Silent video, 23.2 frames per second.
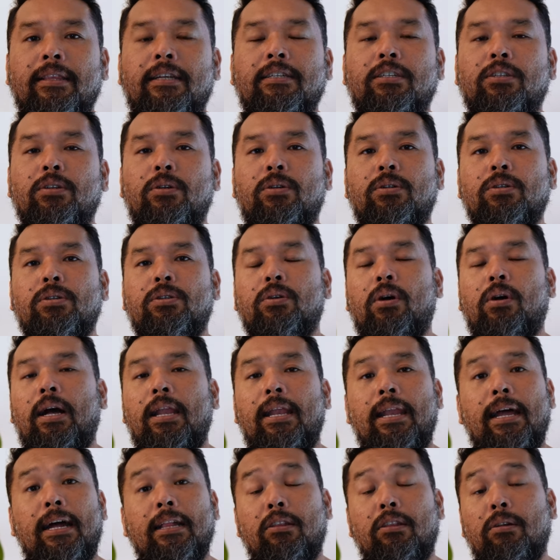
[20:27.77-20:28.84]
There's also
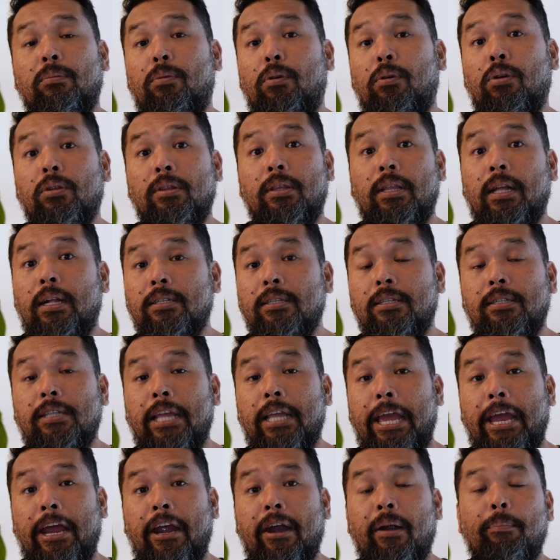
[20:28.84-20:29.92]
a lot of hotels
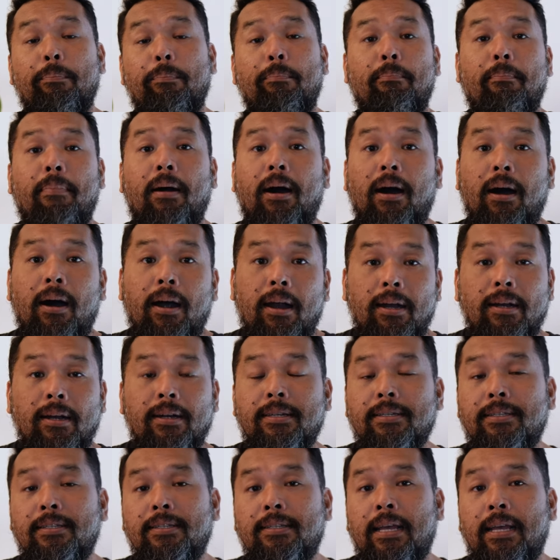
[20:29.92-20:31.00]
there,
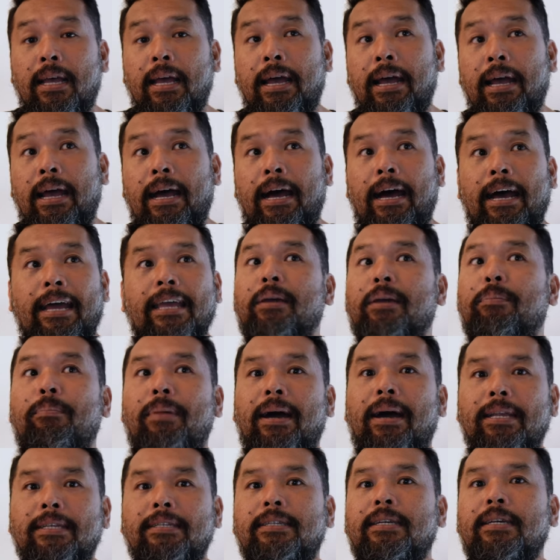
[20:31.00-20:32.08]
bars. I
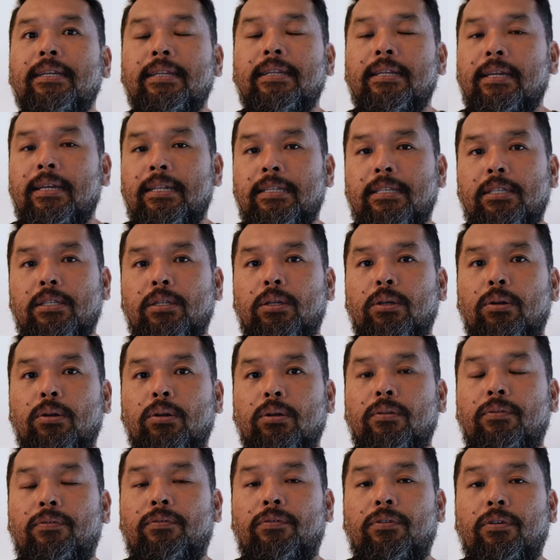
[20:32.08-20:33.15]
imagine it's
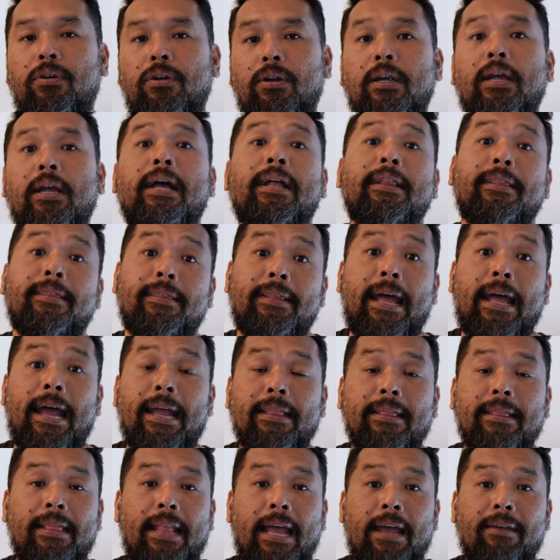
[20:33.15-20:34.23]
good for
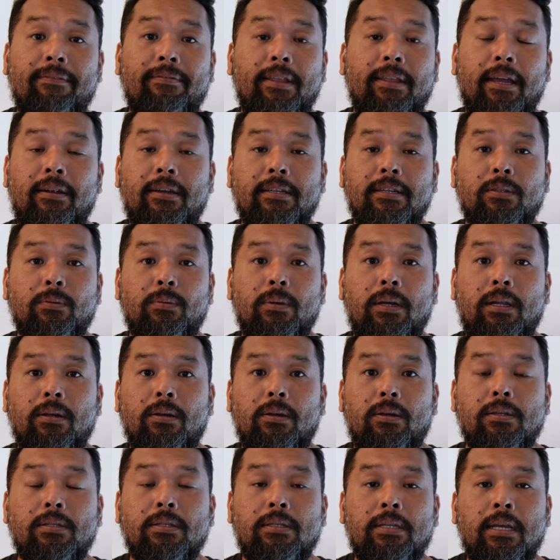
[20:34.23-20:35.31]
nightlife there as well,
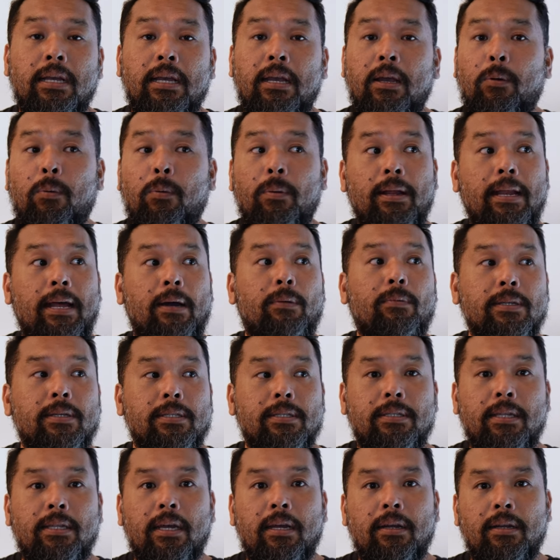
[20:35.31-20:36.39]
because when I
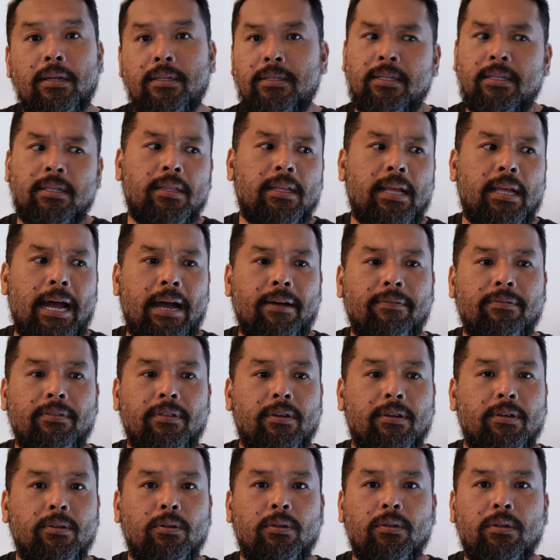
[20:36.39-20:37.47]
was there, it's in the
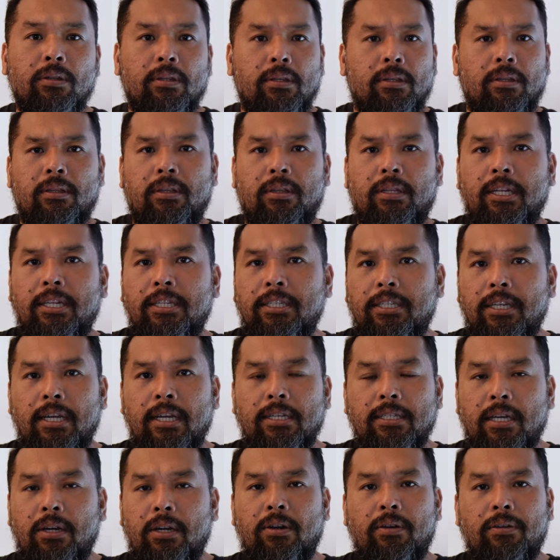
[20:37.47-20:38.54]
afternoon,
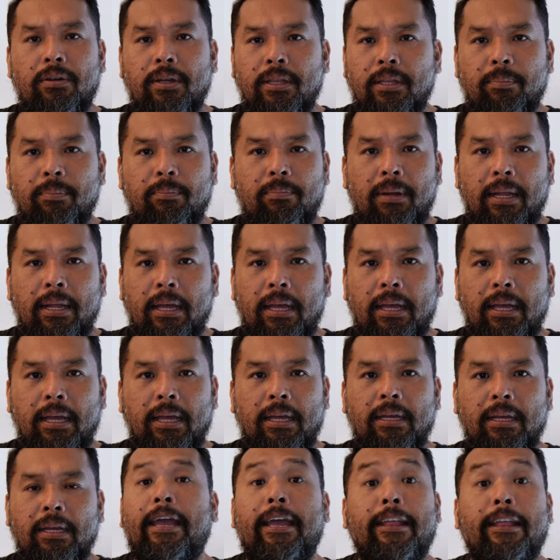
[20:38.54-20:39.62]
DJs are already
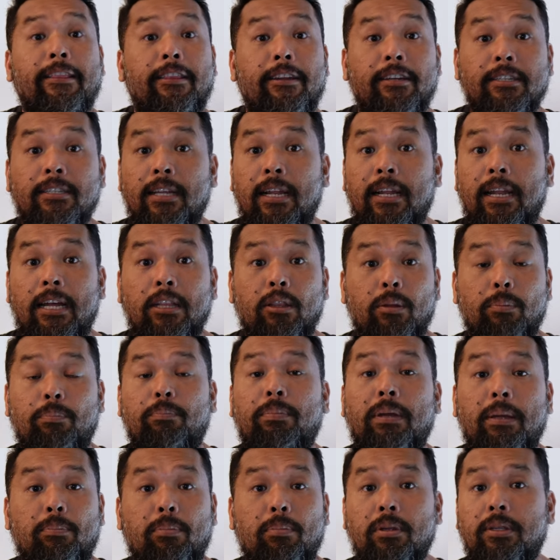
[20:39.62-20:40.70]
playing, and there's a lot of
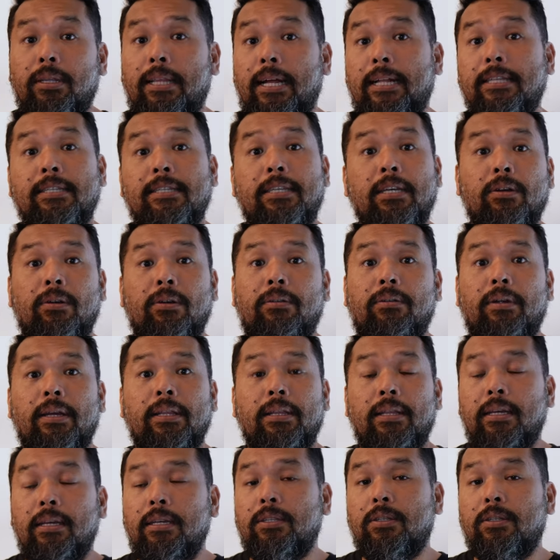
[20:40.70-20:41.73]
people dancing already.